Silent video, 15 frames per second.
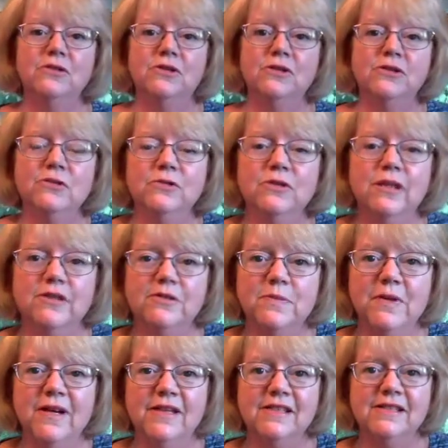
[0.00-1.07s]
Schoolhouse
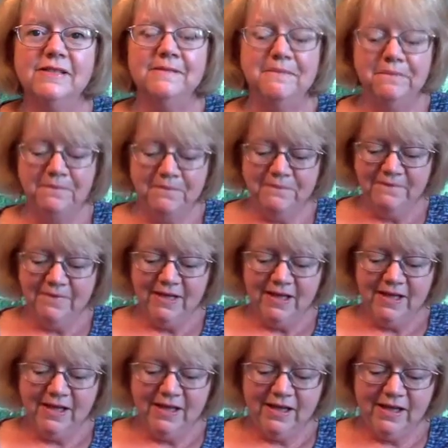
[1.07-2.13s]
Press.
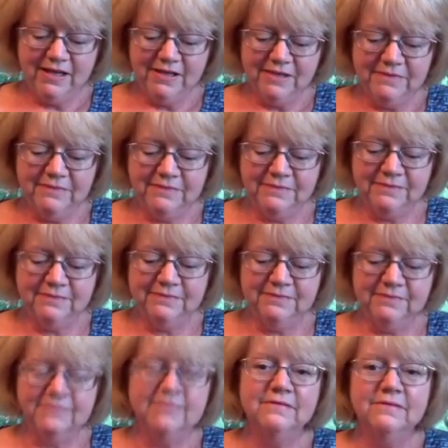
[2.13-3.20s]
And
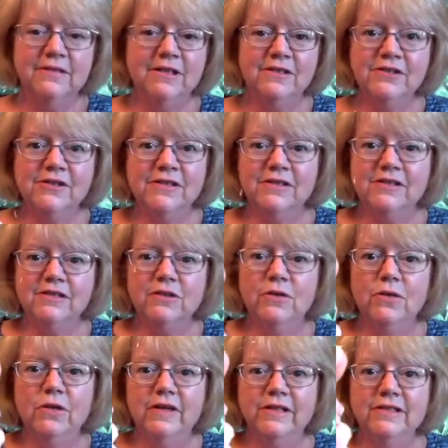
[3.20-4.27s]
they're just
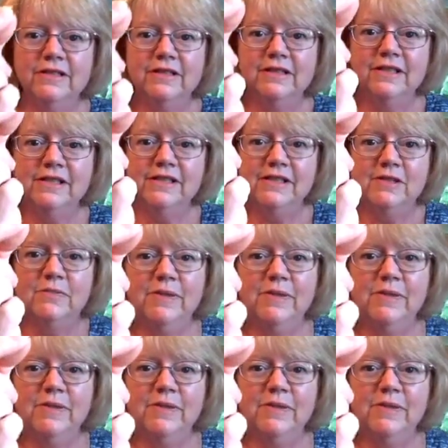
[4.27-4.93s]
coilless